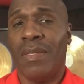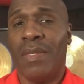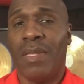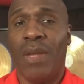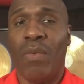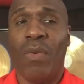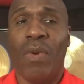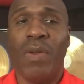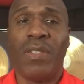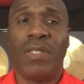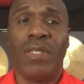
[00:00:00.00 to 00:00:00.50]
They
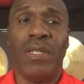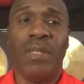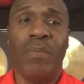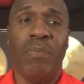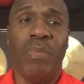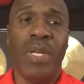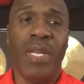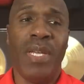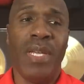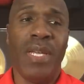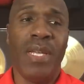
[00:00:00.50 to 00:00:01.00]
want you to
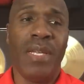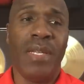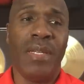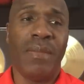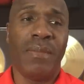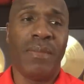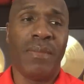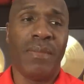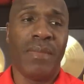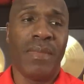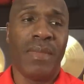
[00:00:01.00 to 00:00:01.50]
be
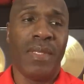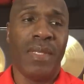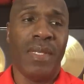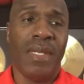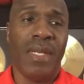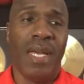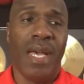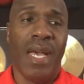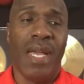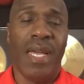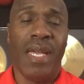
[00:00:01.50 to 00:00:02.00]

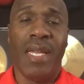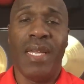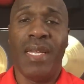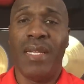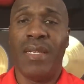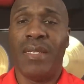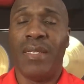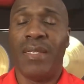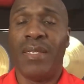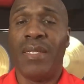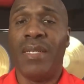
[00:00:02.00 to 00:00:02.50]

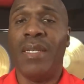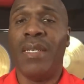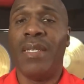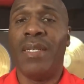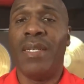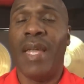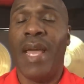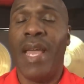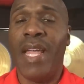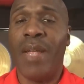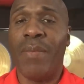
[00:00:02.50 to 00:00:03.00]
a good
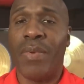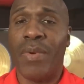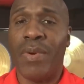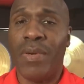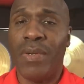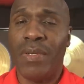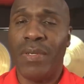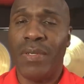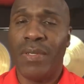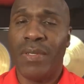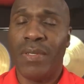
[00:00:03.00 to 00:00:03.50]

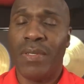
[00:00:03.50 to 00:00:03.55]
neighbor.